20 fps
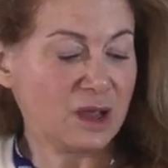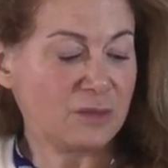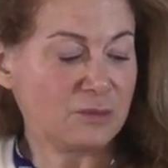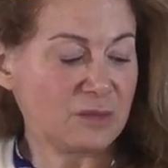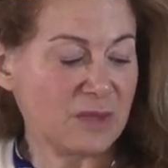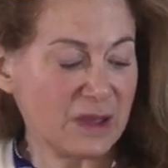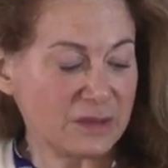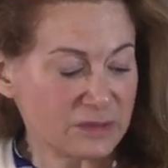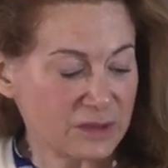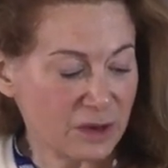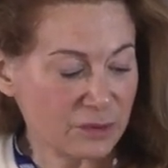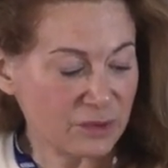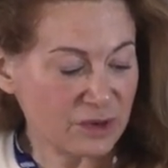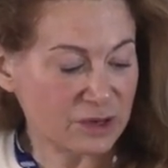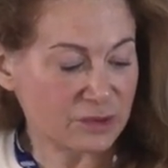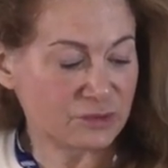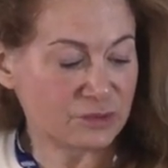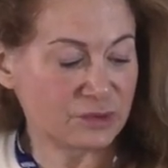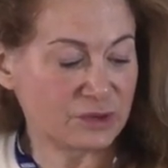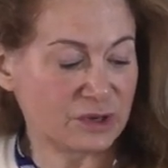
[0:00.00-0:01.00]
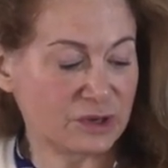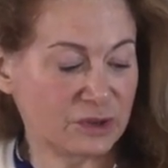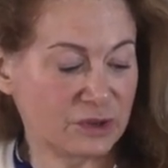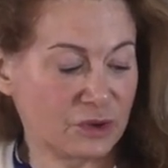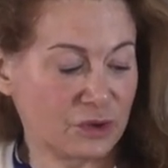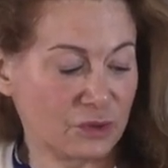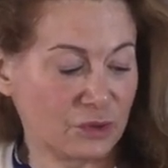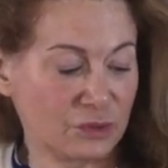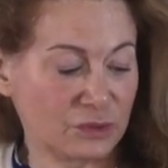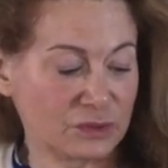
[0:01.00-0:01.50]
met their recruiting
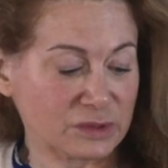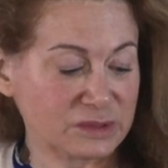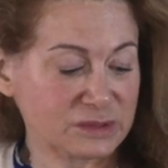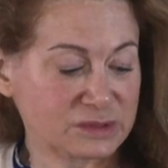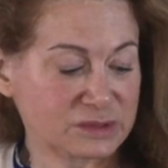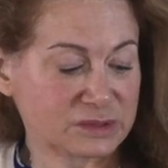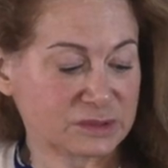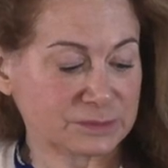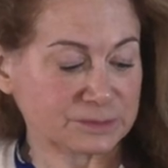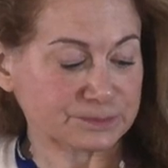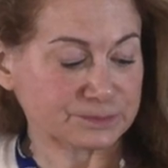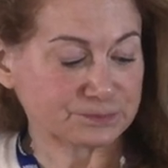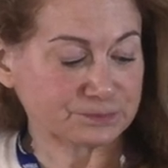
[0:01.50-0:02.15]
goals.